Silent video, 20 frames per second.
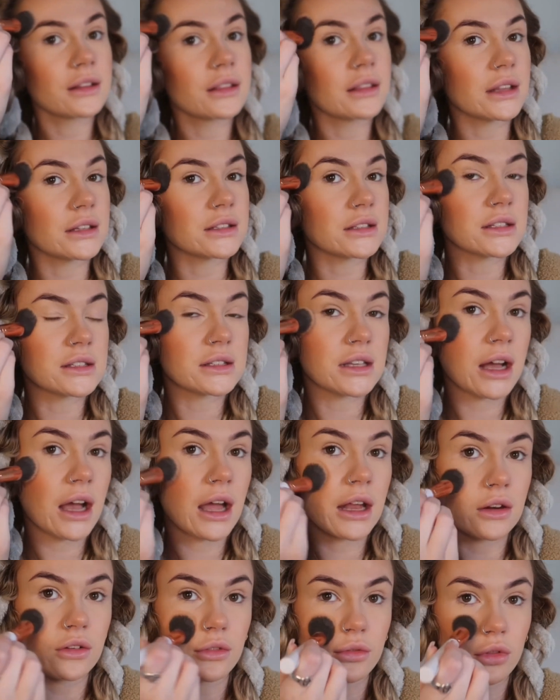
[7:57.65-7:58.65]
this is the
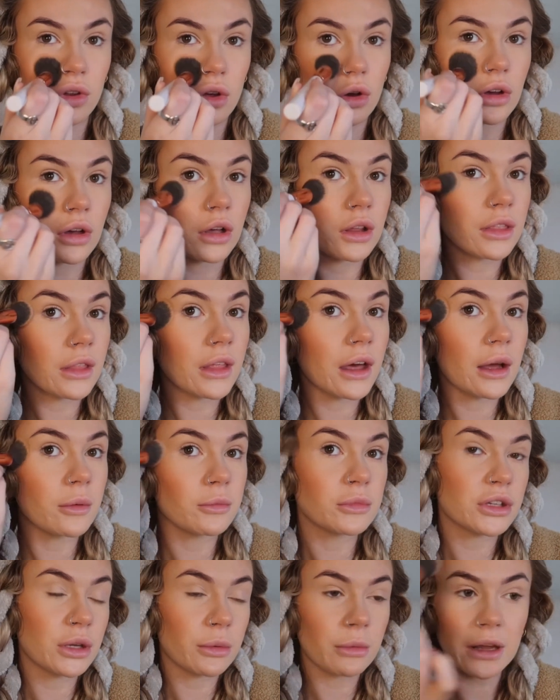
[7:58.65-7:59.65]
kind of look that
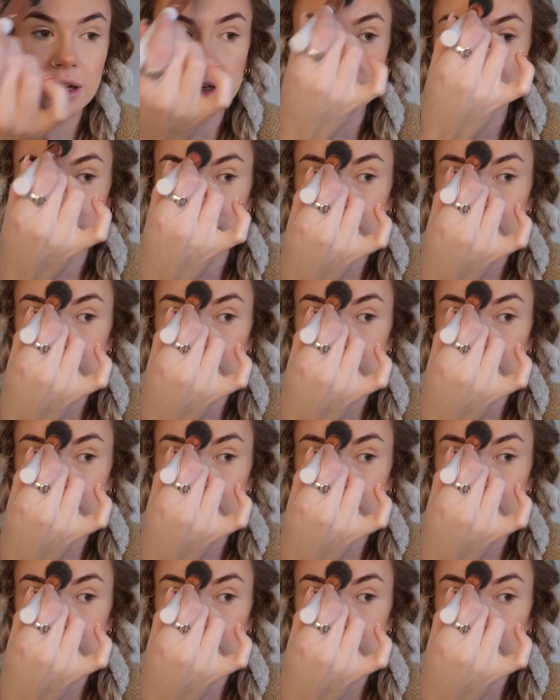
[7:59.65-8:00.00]
I'm doing.